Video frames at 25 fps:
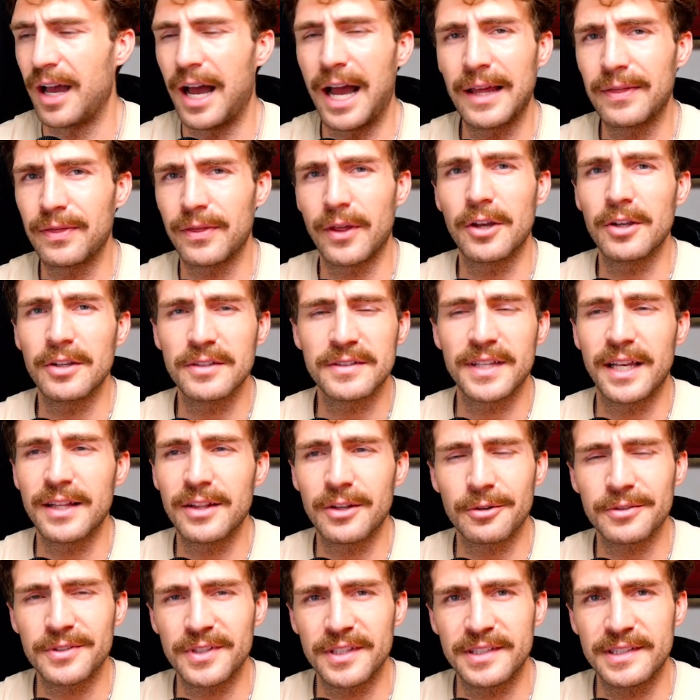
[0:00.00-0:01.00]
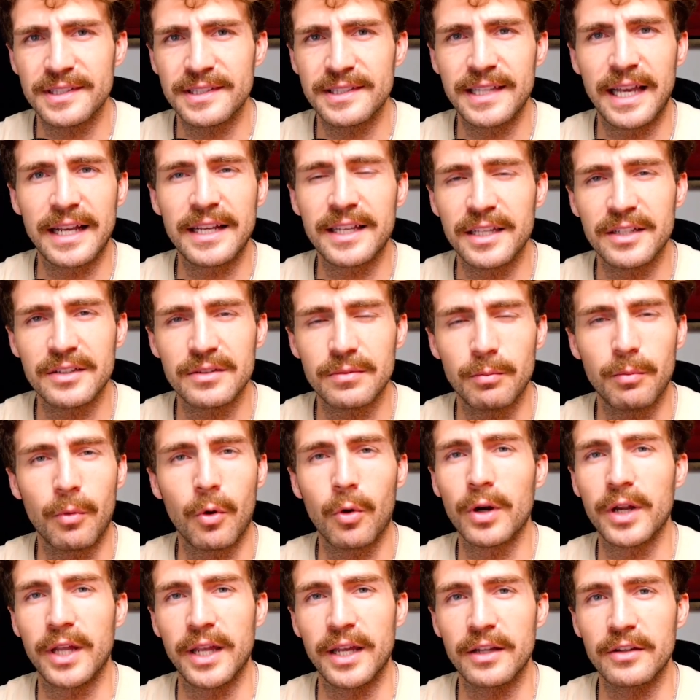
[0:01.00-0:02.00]
I thought you said there was a second
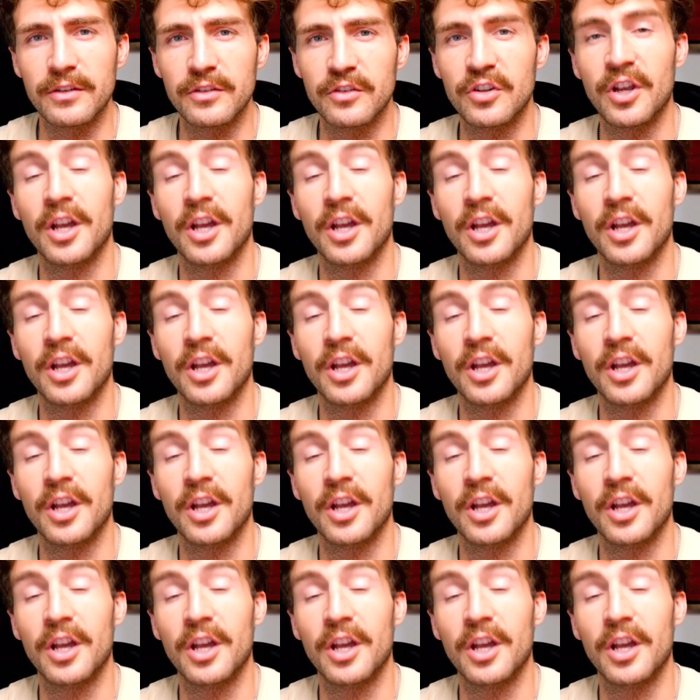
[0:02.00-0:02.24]
mortgage.